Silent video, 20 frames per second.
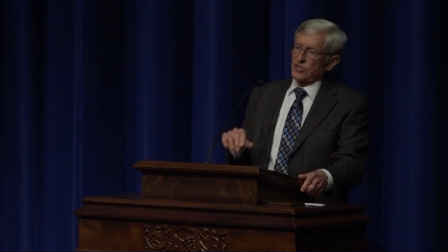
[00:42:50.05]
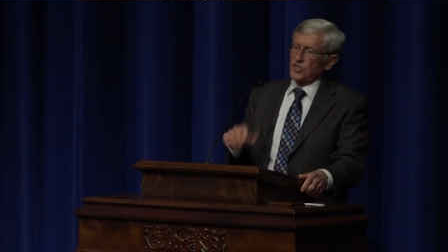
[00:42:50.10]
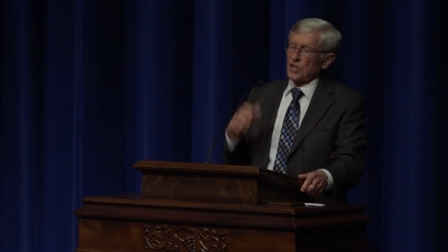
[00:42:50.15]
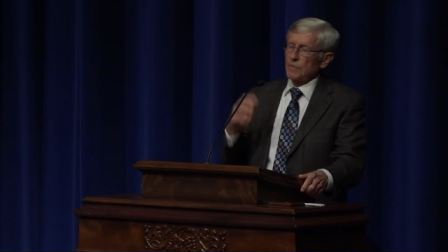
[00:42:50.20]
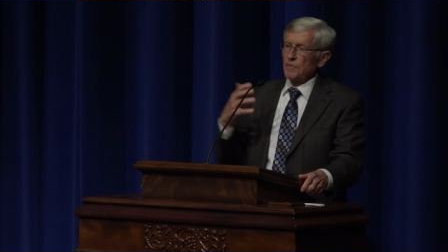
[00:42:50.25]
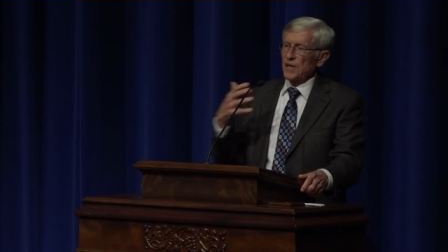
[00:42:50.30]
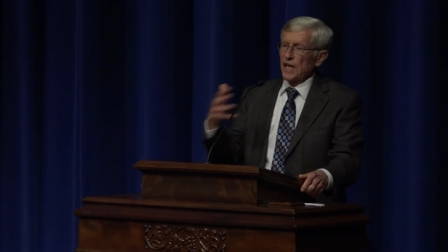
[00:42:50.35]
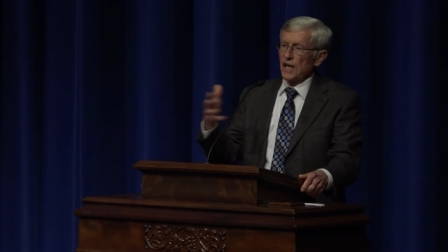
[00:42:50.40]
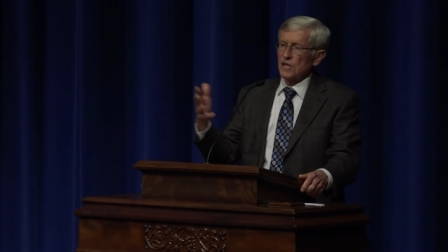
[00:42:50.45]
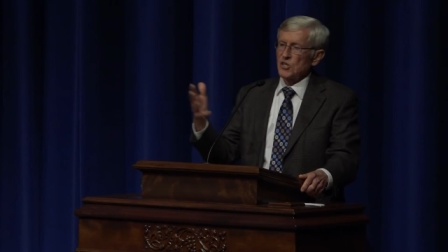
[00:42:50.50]
C
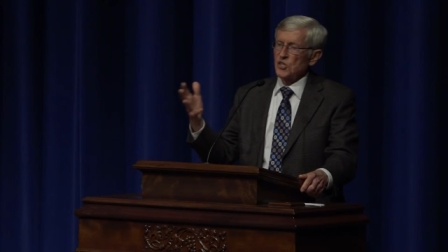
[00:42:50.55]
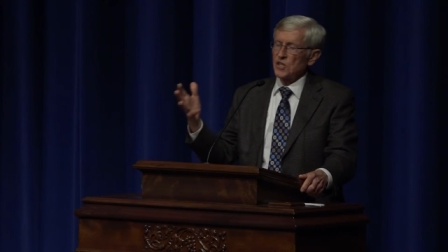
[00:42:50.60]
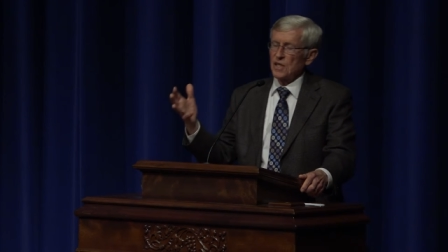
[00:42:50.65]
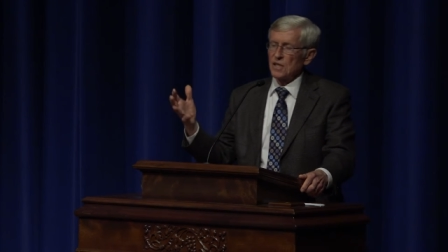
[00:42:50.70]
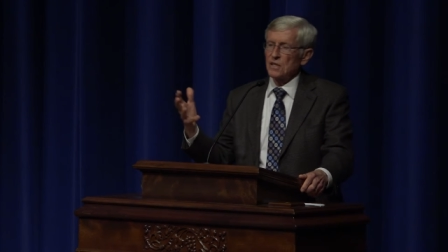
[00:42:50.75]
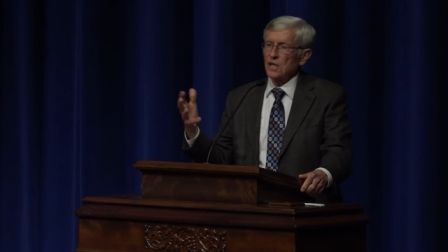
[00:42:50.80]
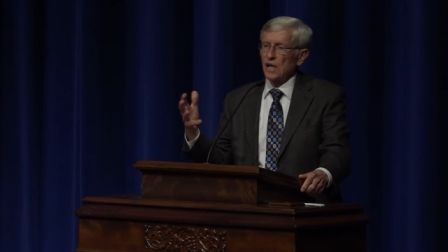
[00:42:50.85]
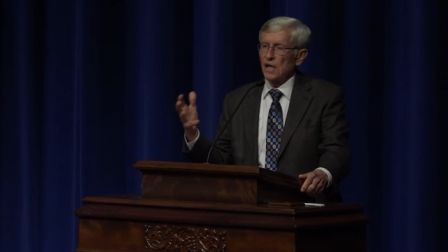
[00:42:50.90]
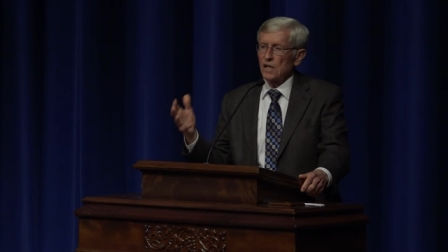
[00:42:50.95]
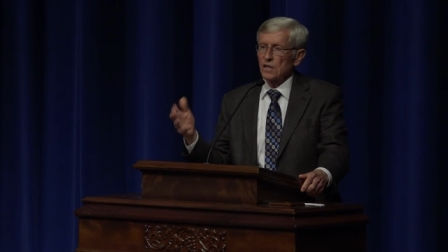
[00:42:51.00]
B S
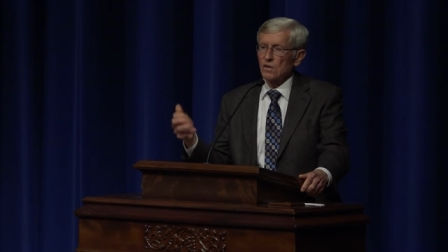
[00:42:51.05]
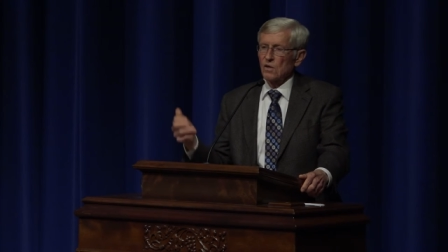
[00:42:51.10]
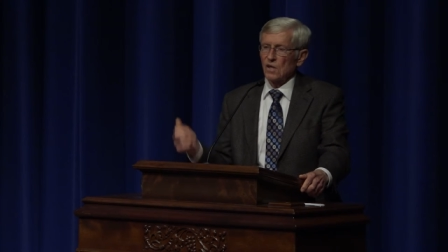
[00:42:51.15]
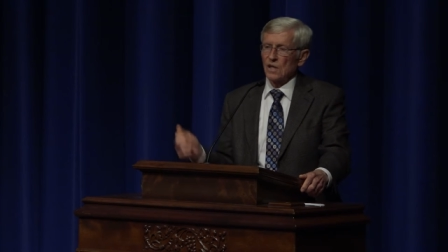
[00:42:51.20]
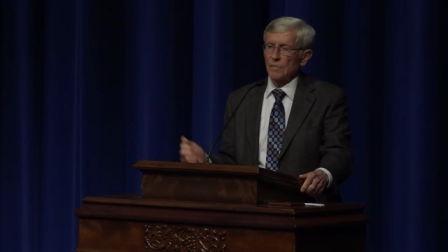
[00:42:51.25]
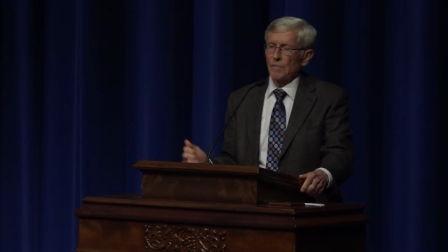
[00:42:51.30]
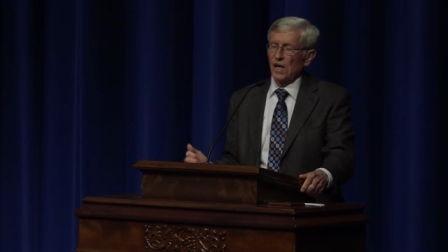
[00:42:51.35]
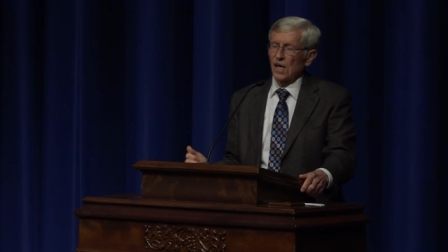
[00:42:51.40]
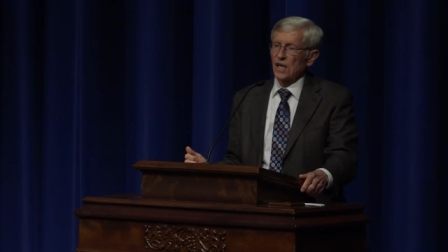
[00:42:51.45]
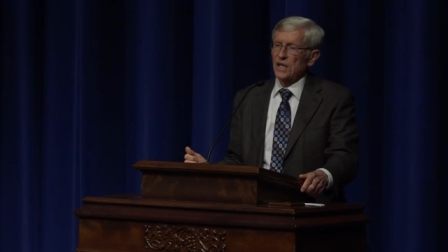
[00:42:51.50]
did the Hunger
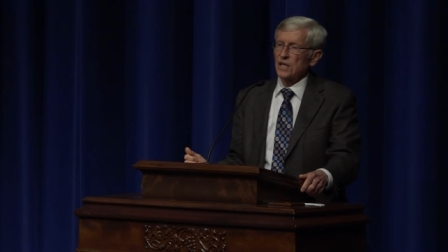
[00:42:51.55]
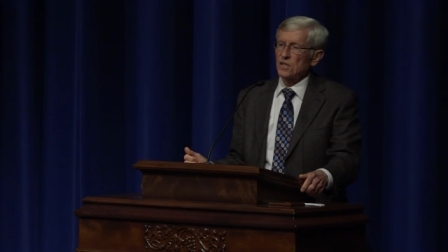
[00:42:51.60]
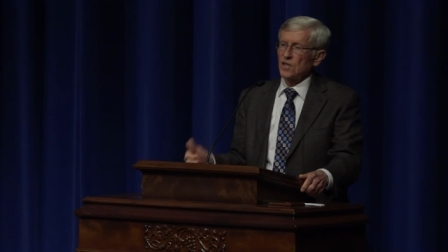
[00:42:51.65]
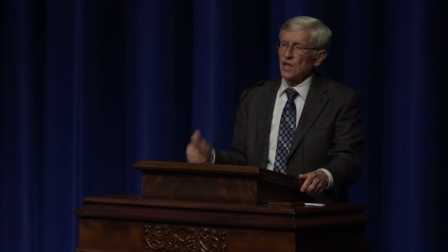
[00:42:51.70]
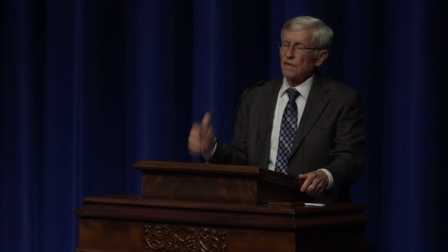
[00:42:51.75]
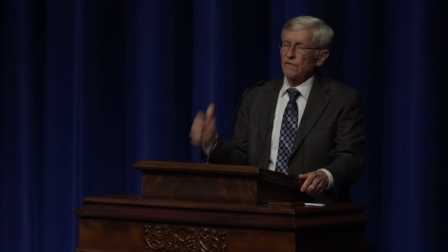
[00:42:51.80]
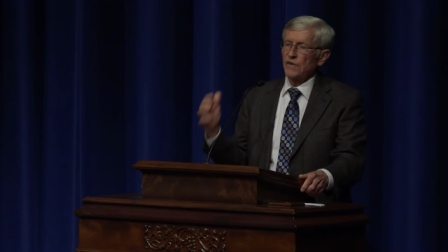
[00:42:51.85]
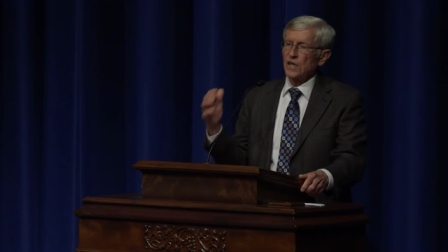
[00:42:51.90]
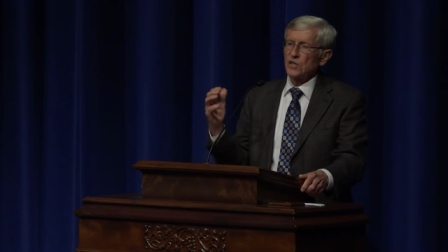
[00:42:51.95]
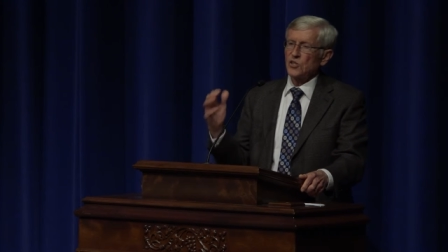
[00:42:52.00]
in America
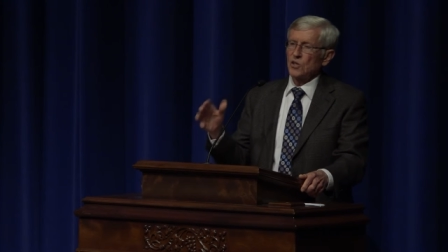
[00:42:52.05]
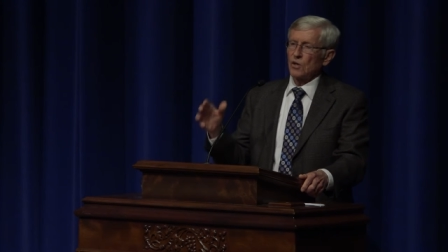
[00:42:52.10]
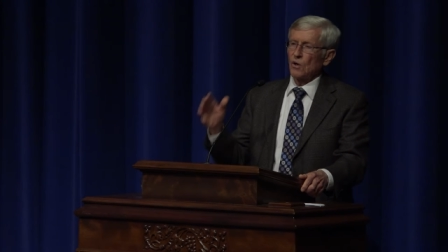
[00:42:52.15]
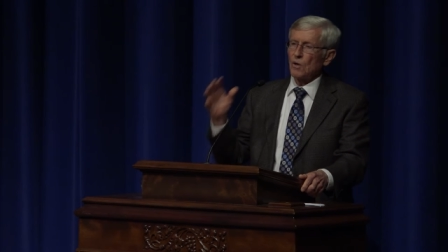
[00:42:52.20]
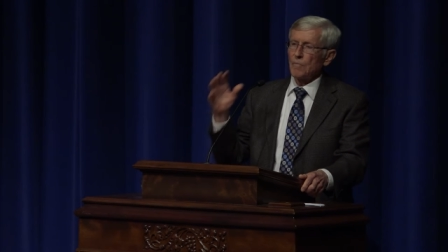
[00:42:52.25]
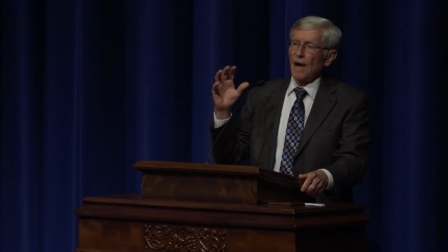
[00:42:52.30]
T V show,